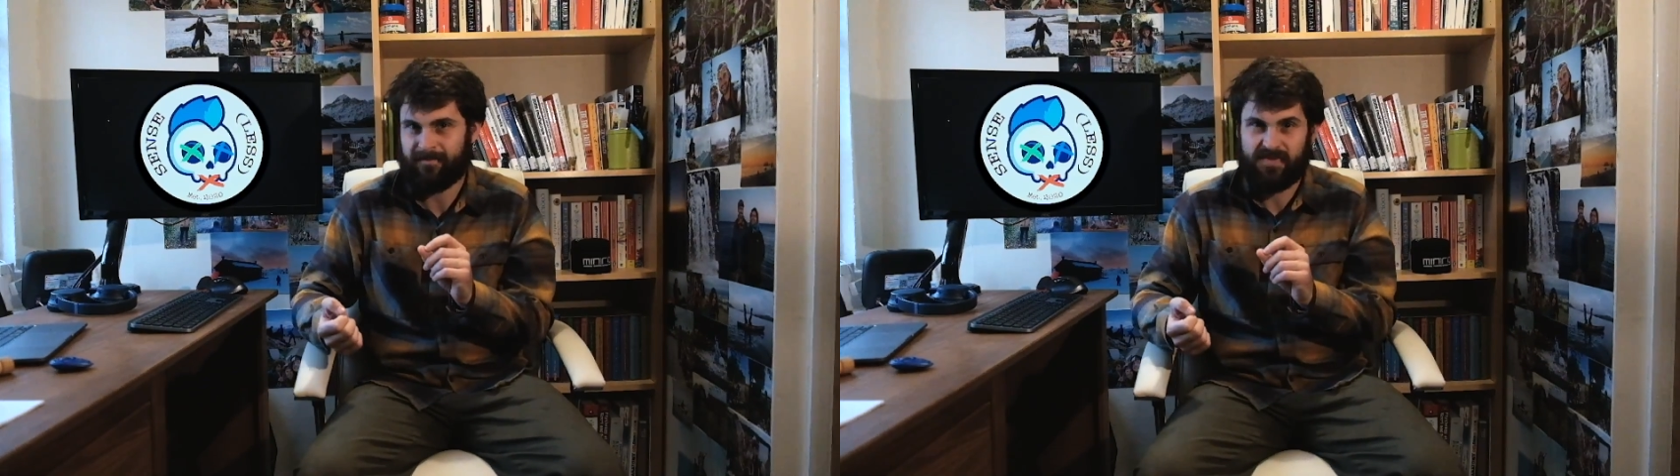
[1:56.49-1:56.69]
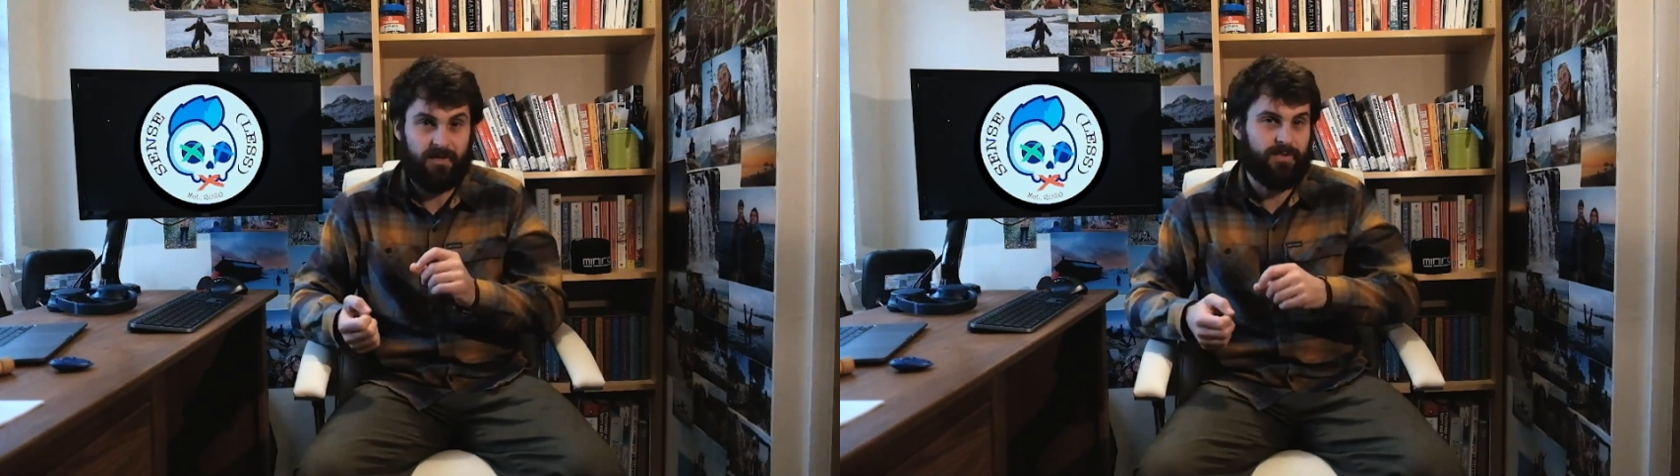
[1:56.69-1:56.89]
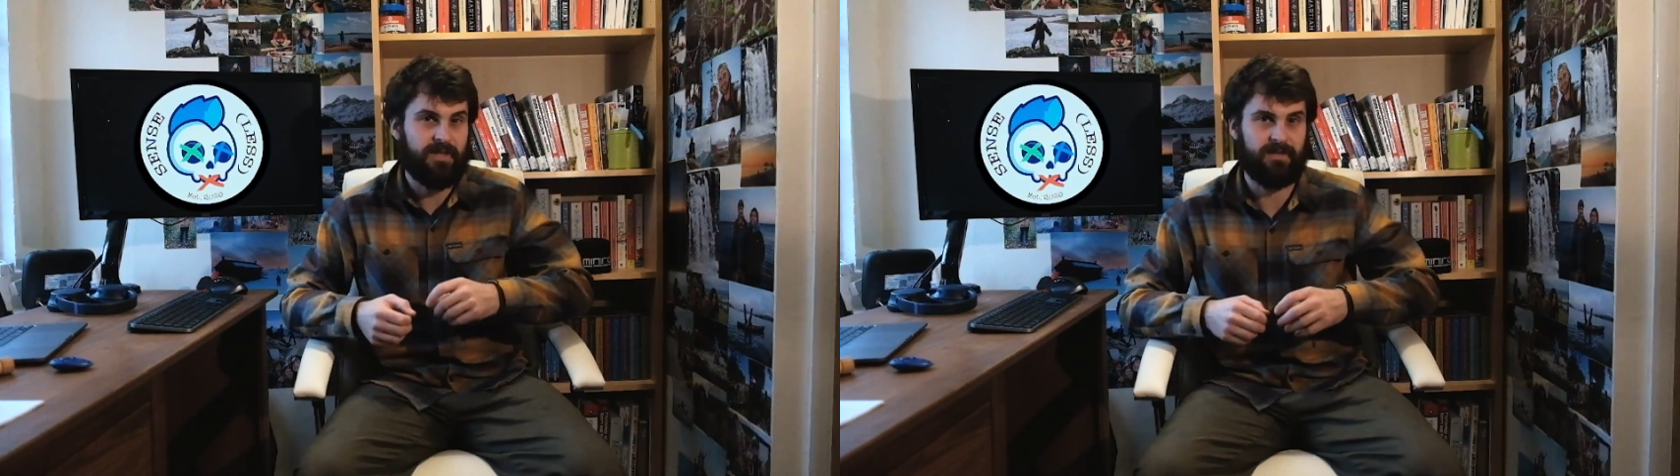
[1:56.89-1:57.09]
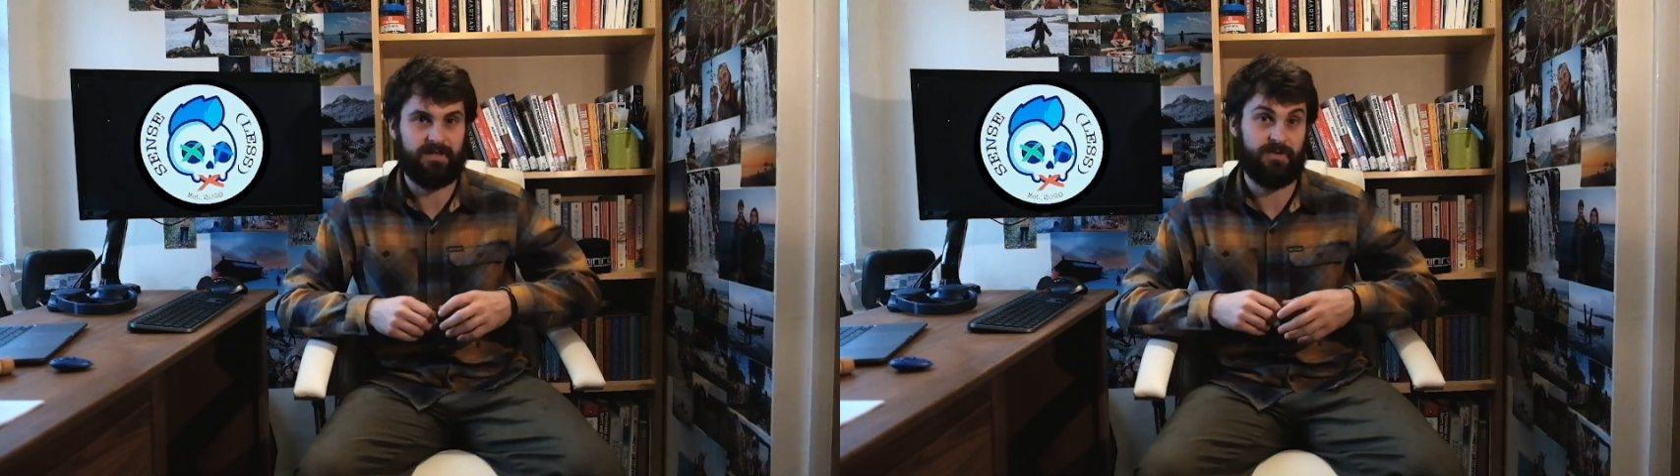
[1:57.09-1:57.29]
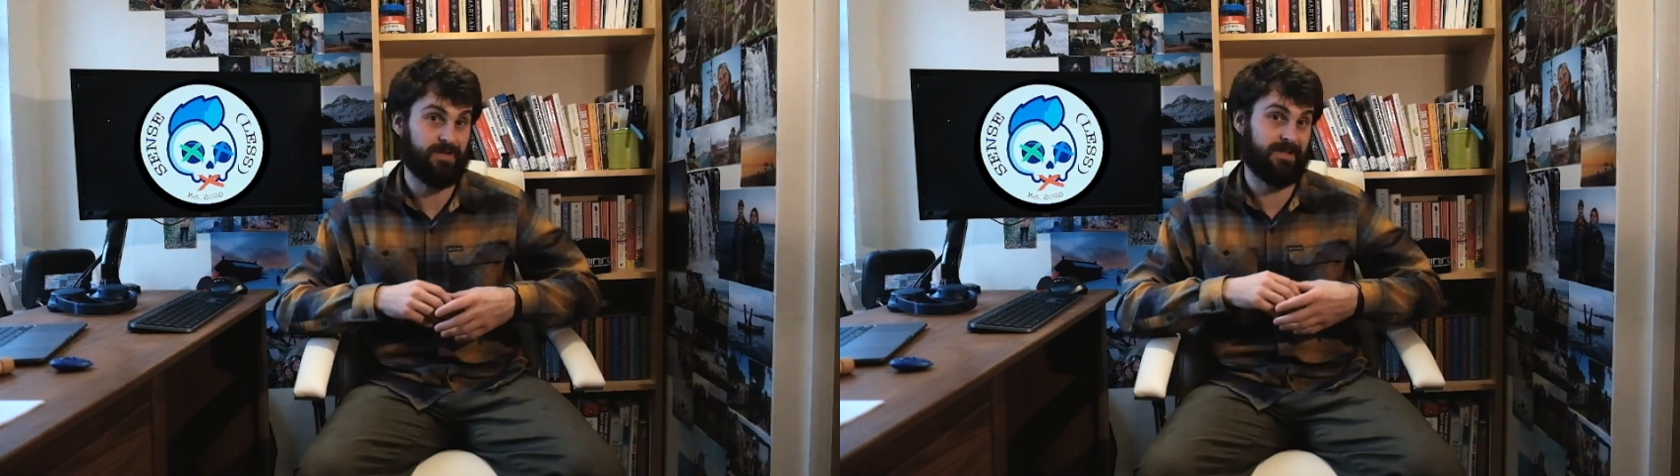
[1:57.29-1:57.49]
something that
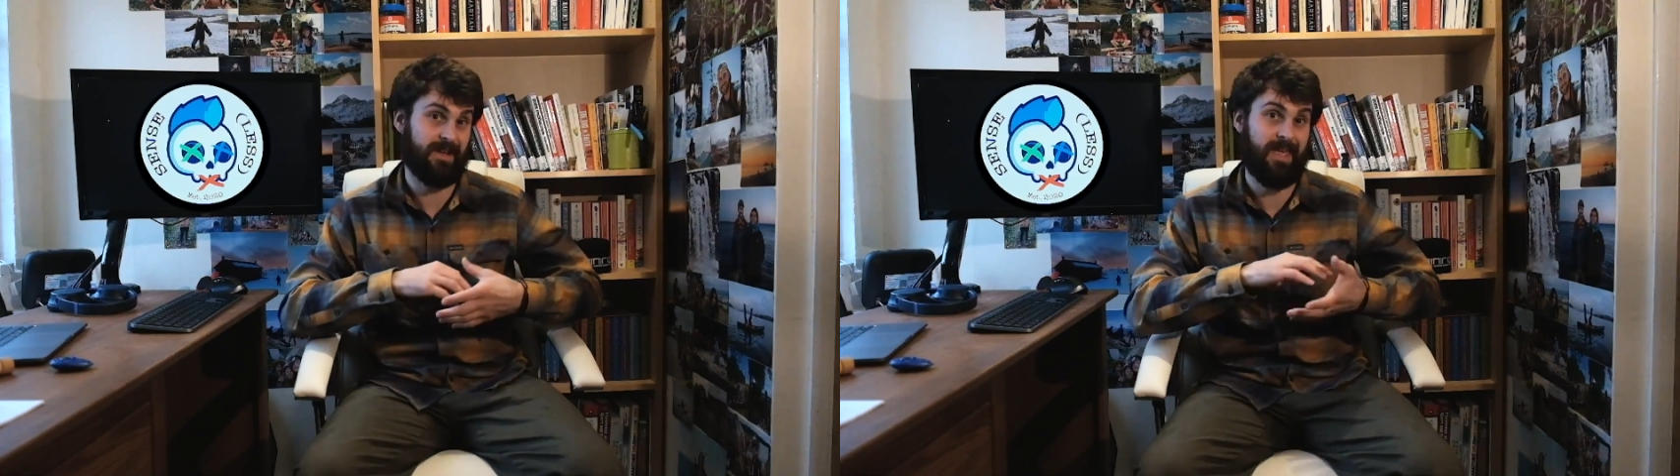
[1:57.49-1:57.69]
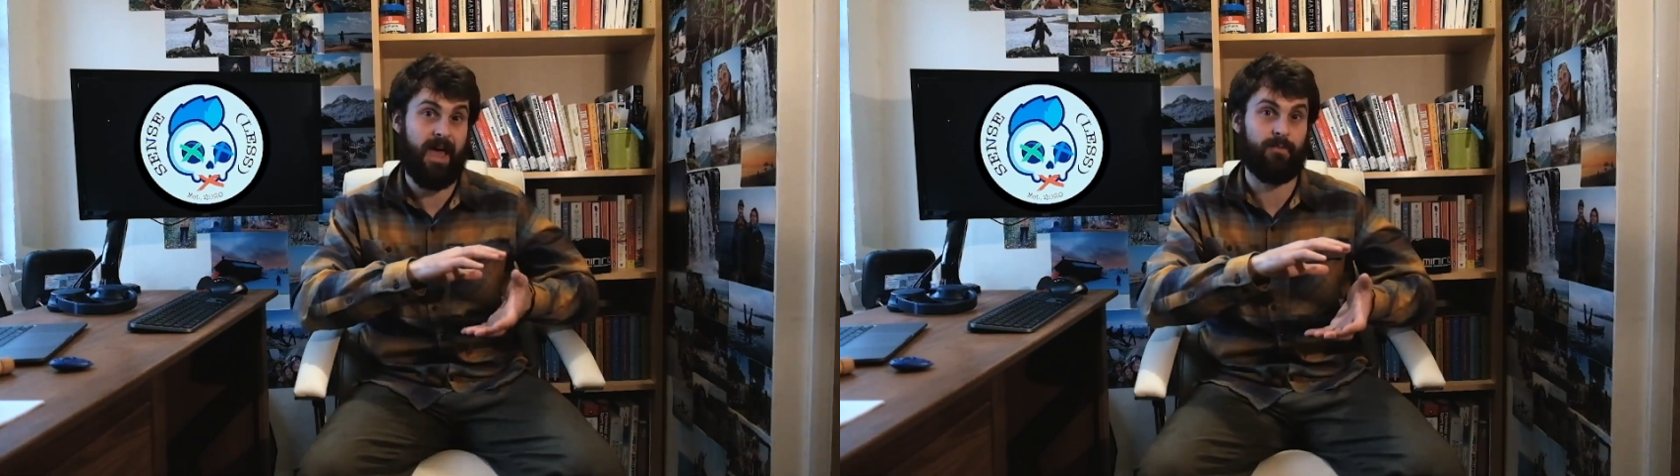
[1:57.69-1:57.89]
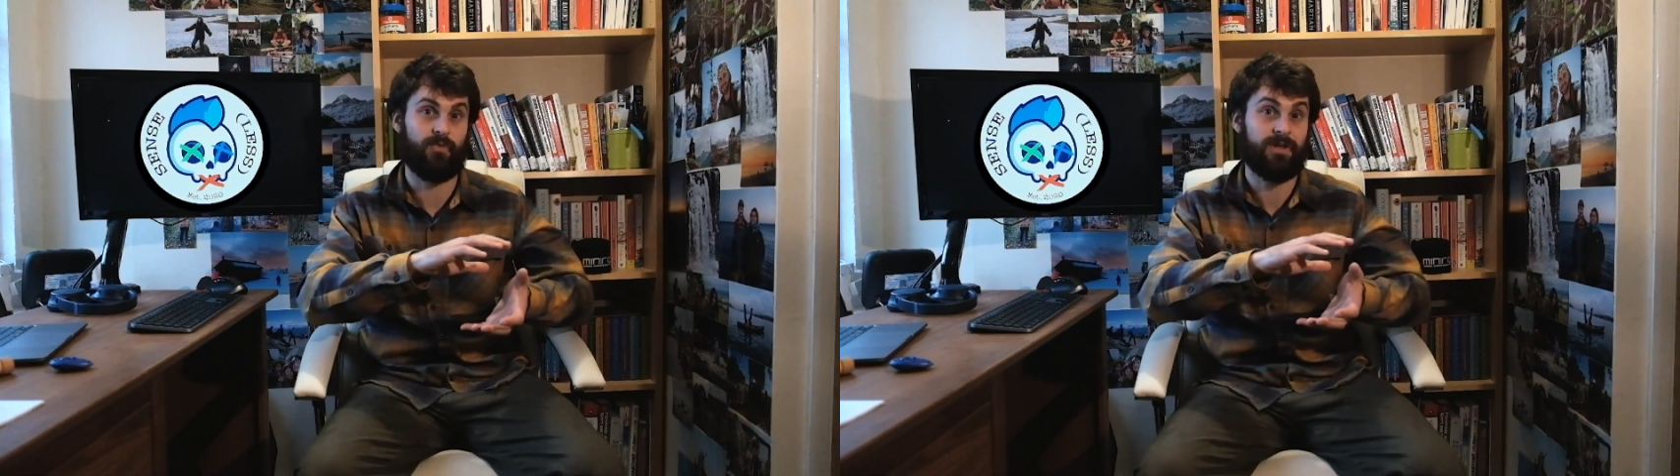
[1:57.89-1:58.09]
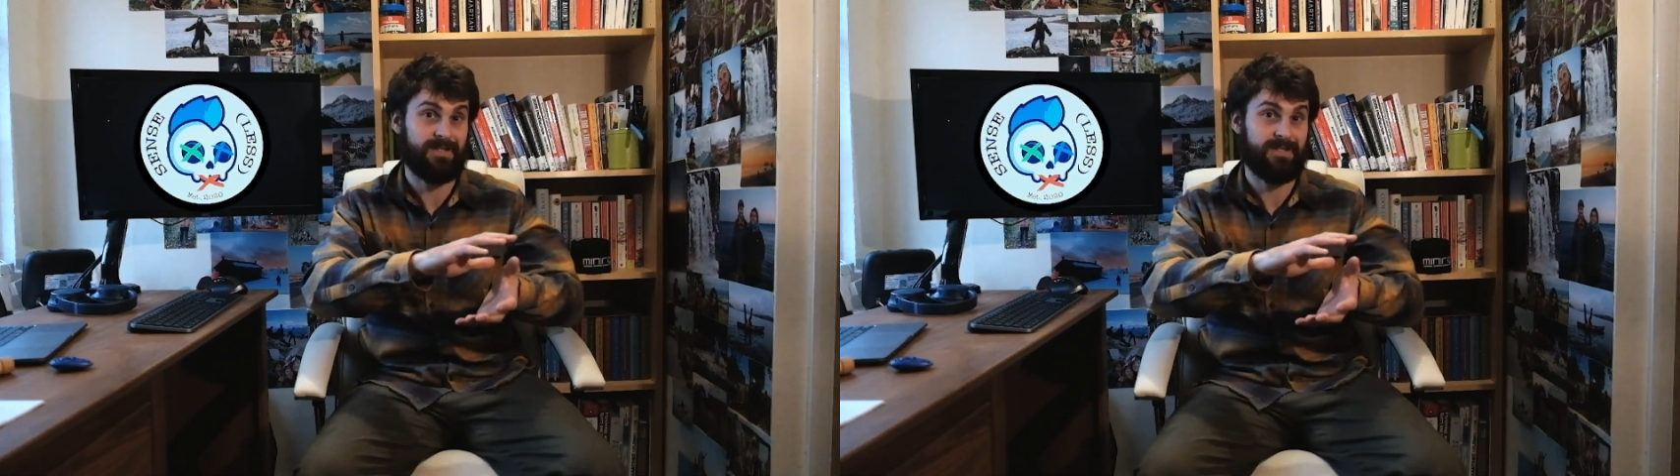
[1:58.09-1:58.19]
uses a camera